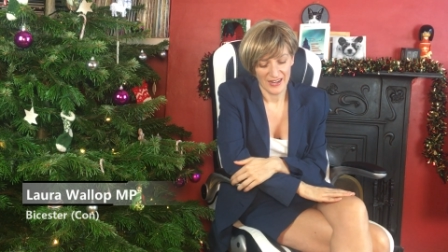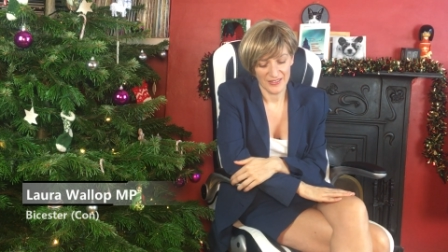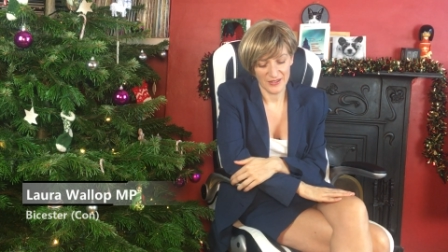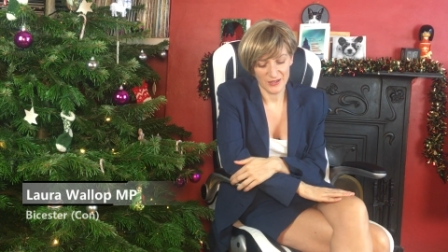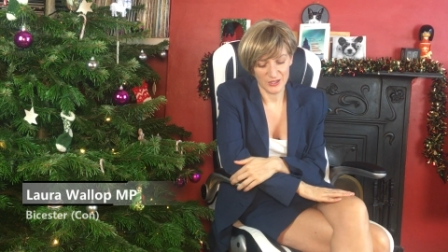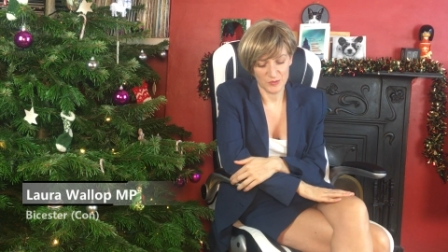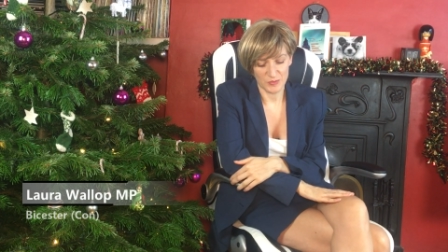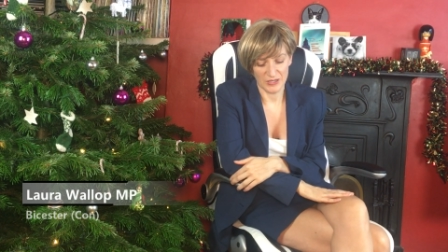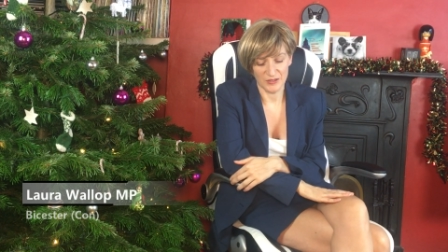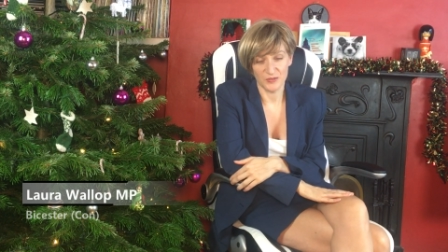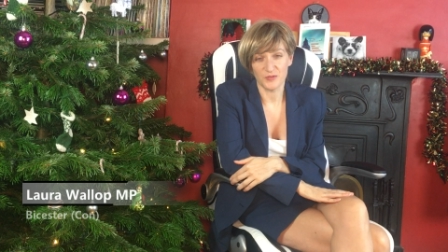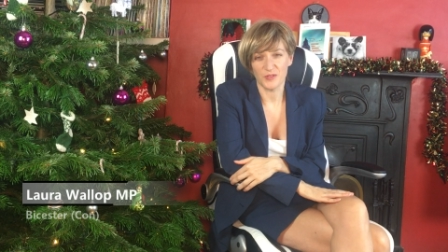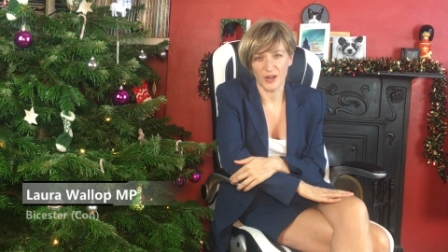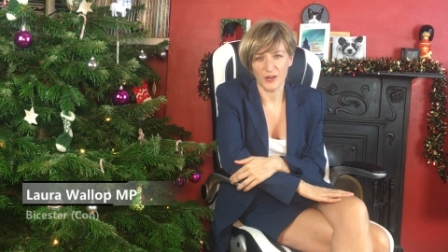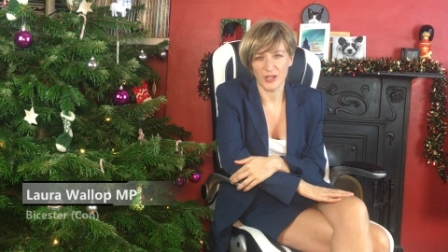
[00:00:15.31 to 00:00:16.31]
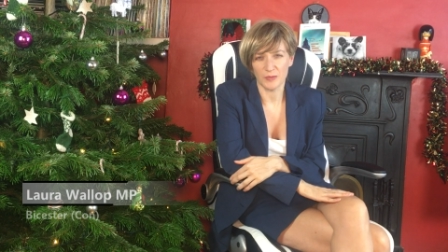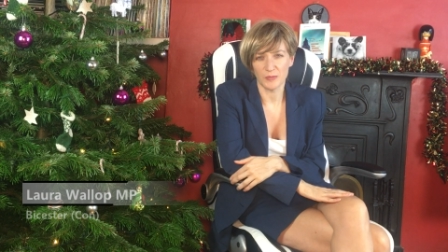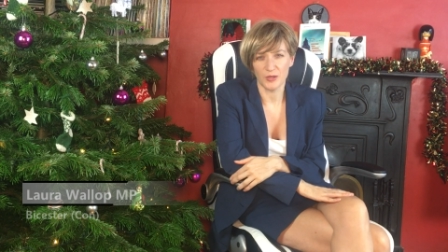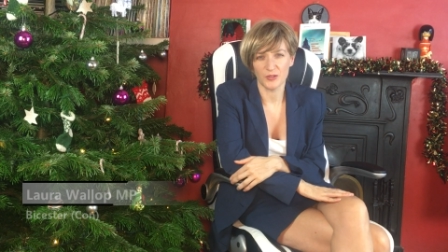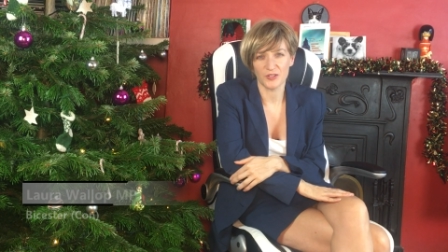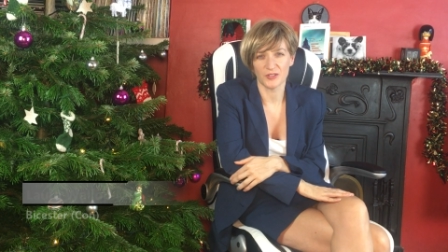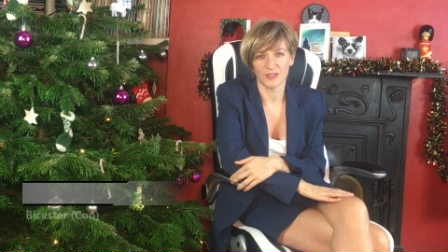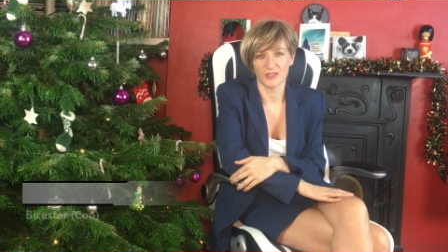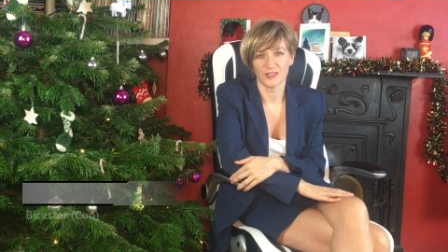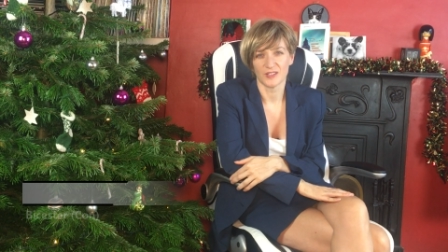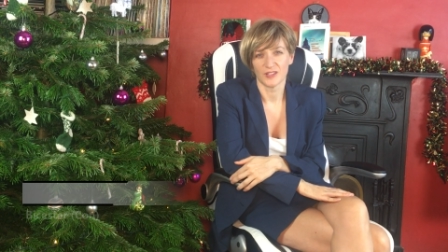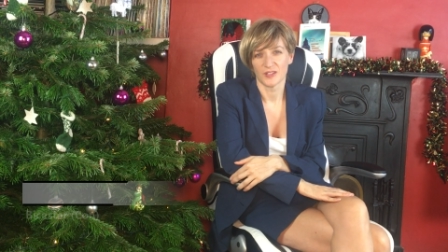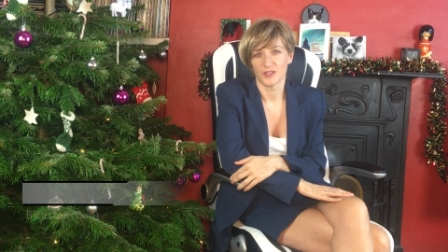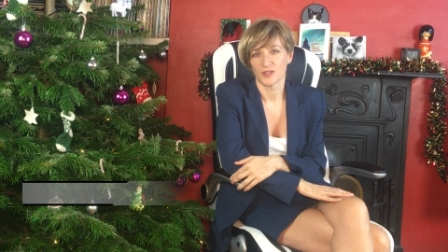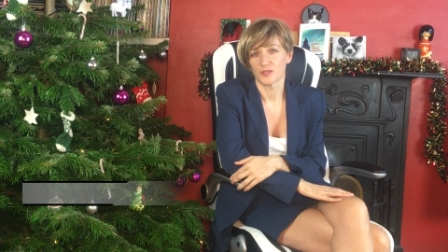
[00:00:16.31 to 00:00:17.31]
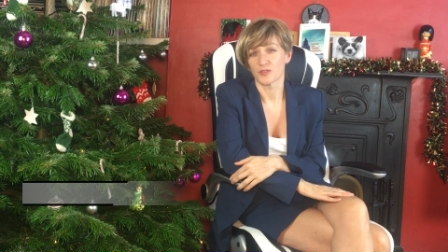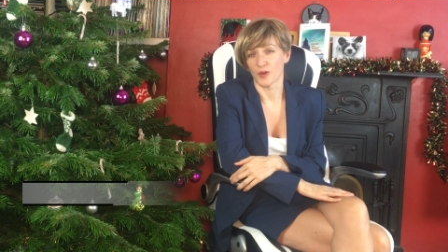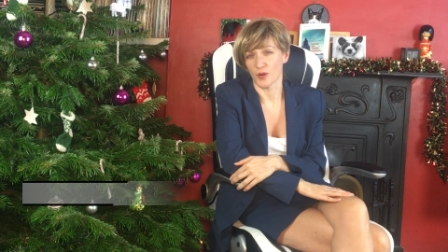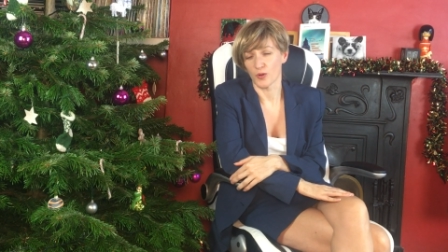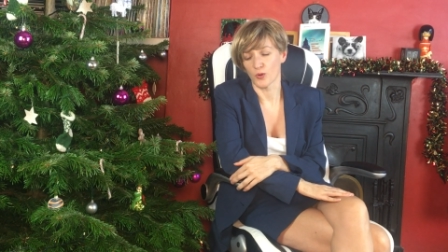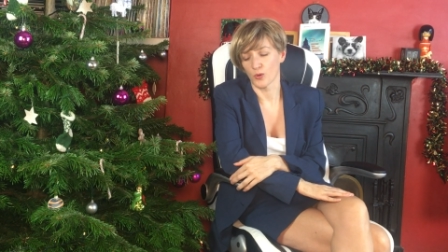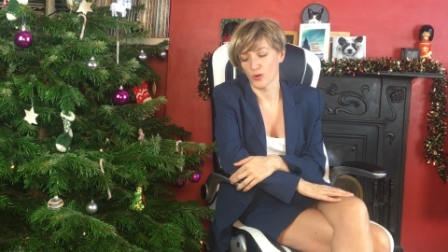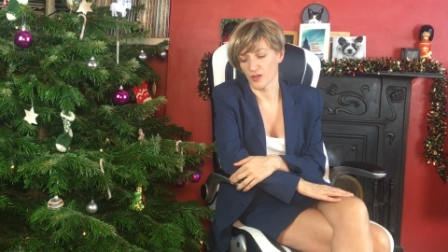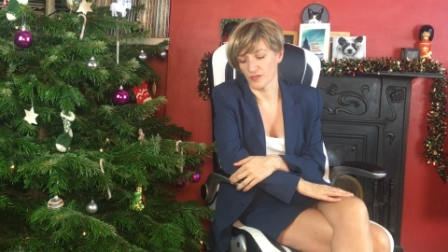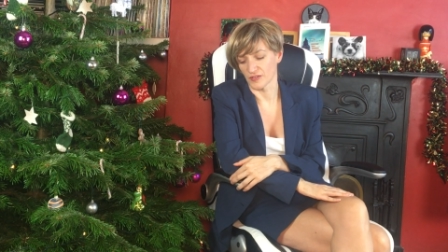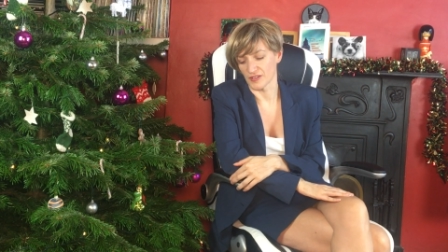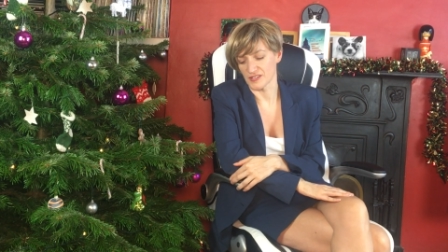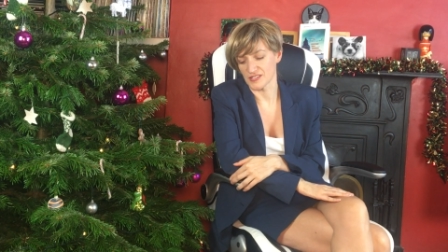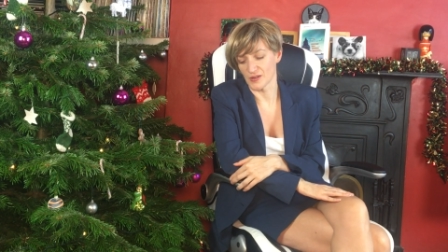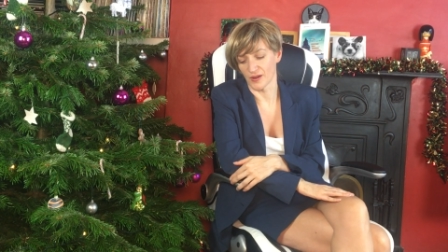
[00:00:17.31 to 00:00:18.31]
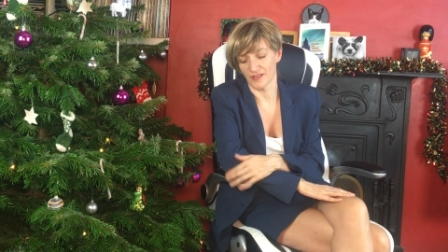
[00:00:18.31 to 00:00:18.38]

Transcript: I think it's been very emotional for all of us.